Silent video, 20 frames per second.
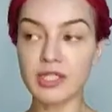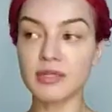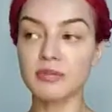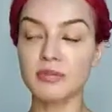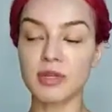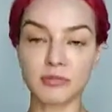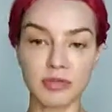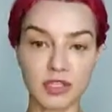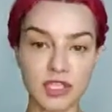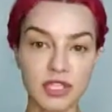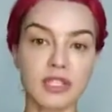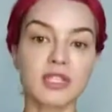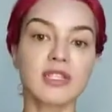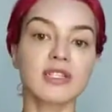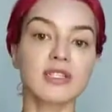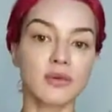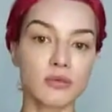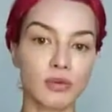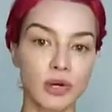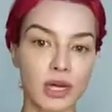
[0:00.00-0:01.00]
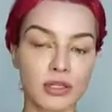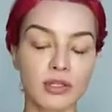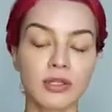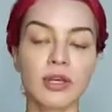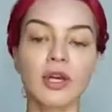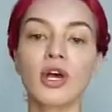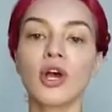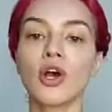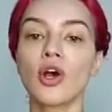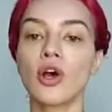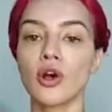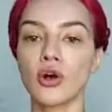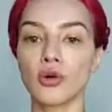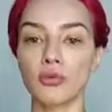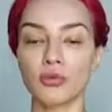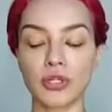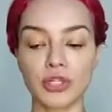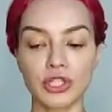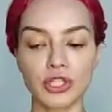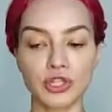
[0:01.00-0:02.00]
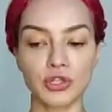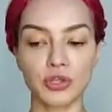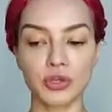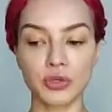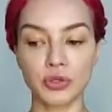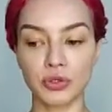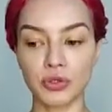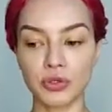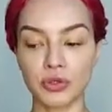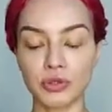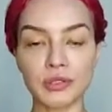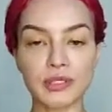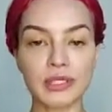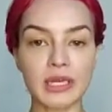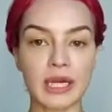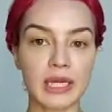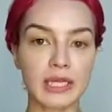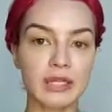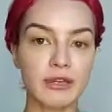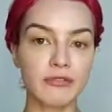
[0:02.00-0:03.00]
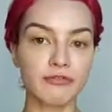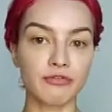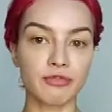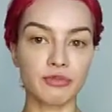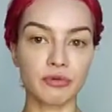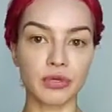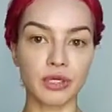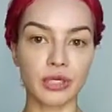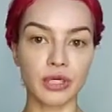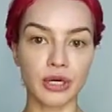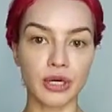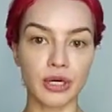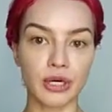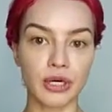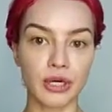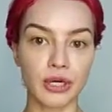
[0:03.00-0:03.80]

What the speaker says: Smith machine is the one which you use kind of for